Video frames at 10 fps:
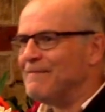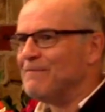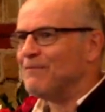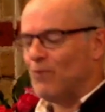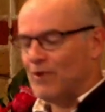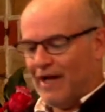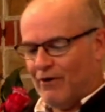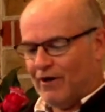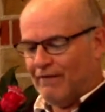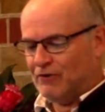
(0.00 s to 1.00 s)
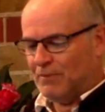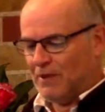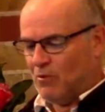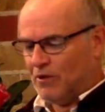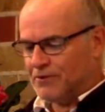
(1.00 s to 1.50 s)
with how uncomfortable
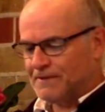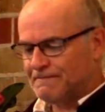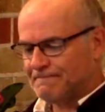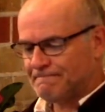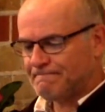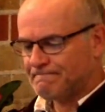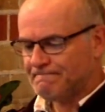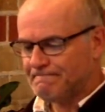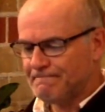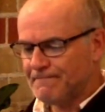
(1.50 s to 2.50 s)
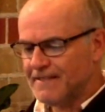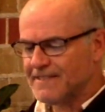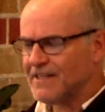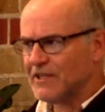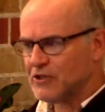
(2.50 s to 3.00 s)
it was.
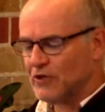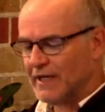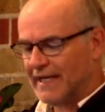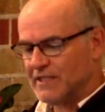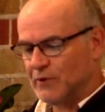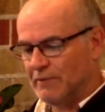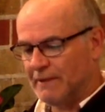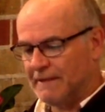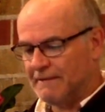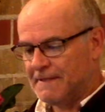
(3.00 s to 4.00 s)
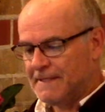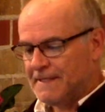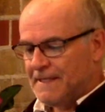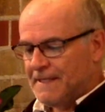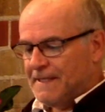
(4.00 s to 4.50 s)
So let's try and get into it a bit.
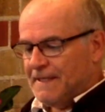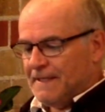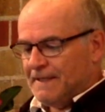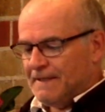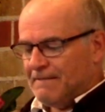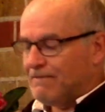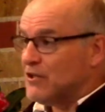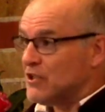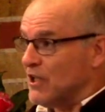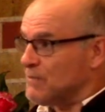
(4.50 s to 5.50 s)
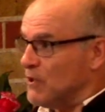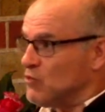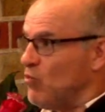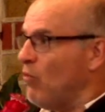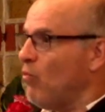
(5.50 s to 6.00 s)
Firstly, I suppose,
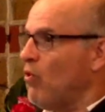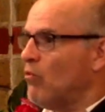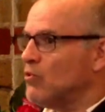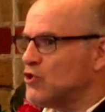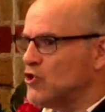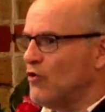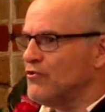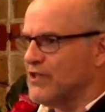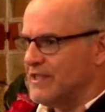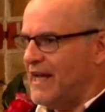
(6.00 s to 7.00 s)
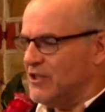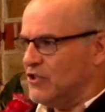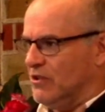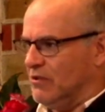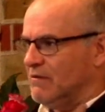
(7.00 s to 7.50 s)
what was John's
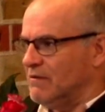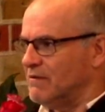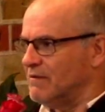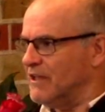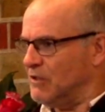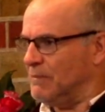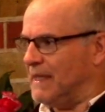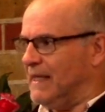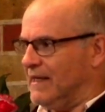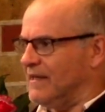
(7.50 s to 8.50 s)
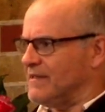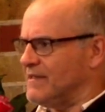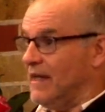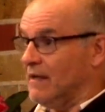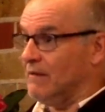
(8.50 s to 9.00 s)
intention at the beginning in
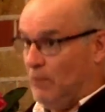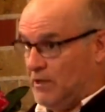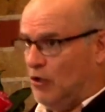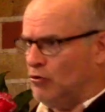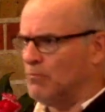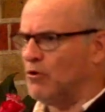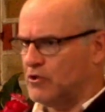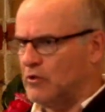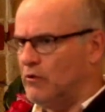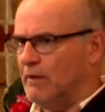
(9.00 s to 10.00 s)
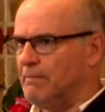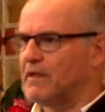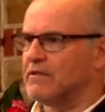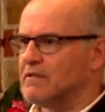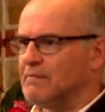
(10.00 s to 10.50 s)
saying, we told them not to do it
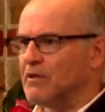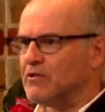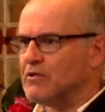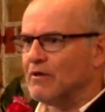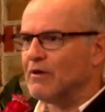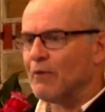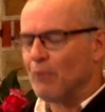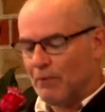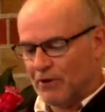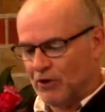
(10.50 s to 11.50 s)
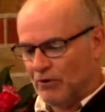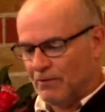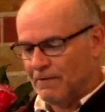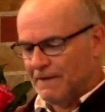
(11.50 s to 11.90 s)
because it weren't with you?